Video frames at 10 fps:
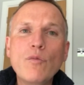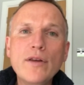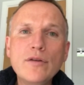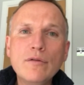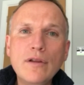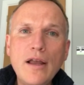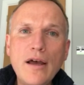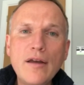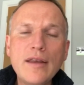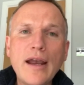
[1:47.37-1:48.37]
When you
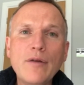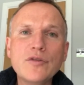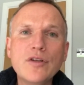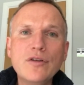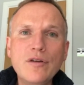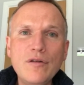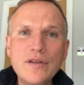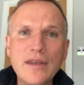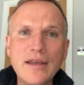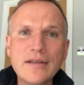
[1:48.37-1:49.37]
learn how to
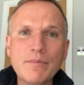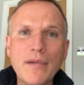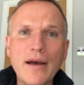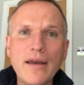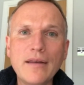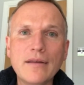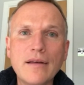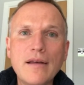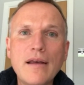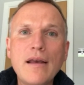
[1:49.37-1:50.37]
use this mind,
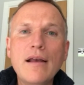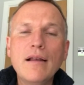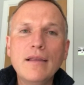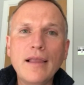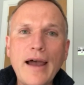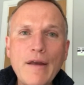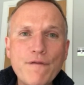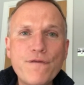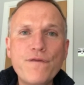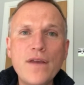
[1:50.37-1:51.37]
life
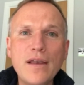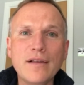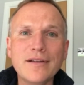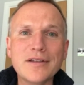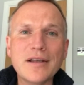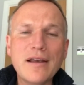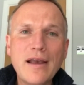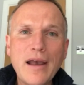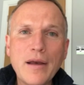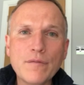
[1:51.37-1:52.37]
feels
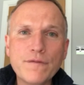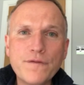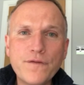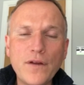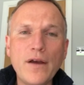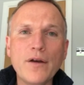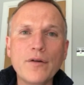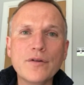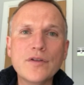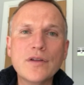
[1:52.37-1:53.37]
and
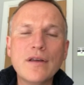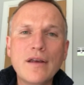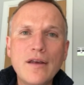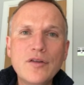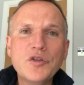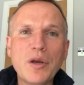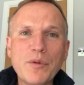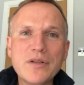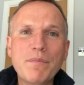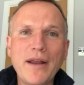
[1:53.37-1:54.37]
flows so
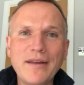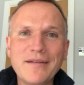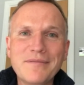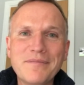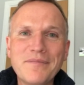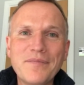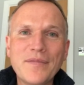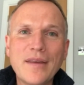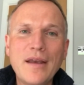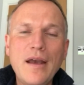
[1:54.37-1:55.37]
much better.
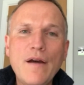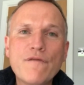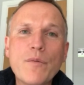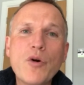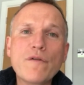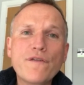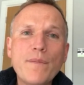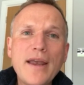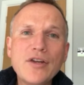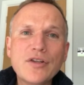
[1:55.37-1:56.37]
For more
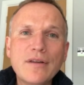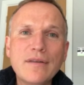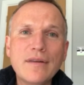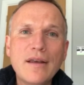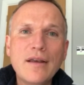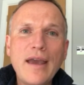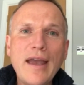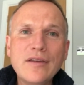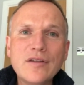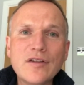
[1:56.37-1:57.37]
information,
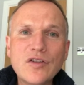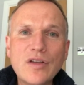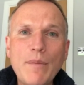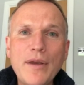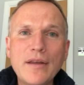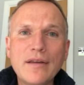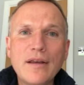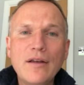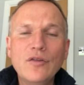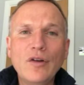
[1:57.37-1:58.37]
head to
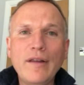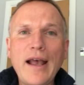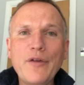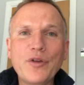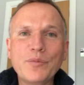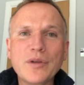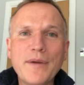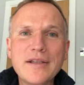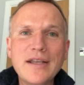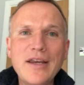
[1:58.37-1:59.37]

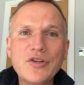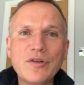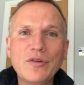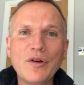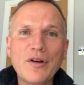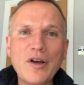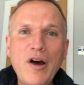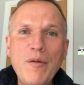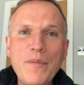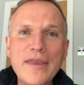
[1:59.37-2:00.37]

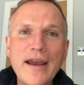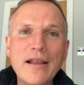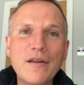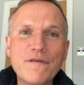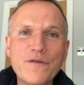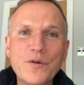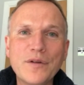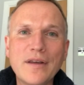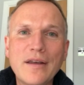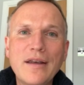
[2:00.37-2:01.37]
summit.healthoptimization.com, and I look
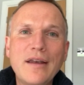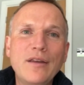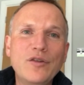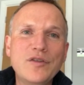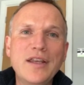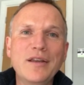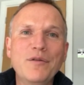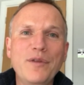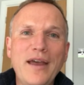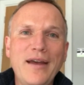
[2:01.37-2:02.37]
forward to seeing
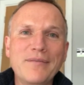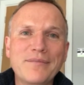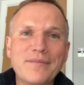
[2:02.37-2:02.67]
you there.